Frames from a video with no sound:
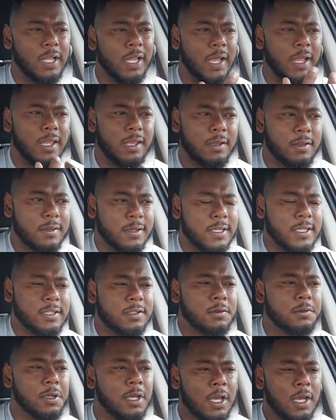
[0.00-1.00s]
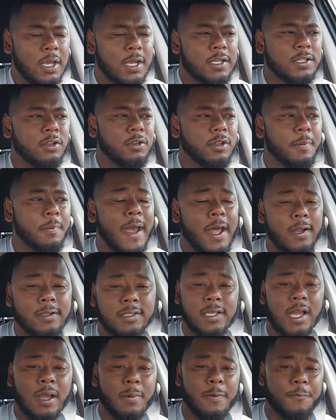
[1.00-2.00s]
Like, it's only a matter
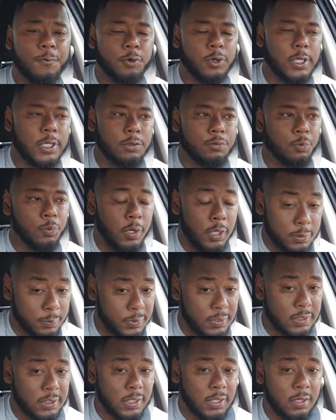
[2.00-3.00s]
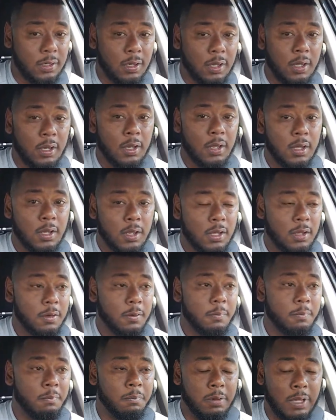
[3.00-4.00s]
of time before he's 1%
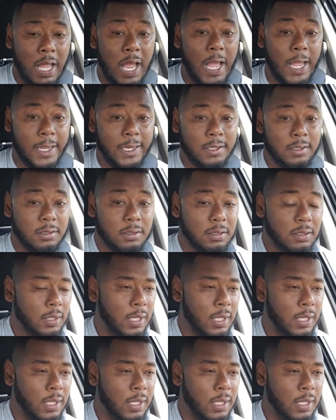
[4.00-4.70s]
blind.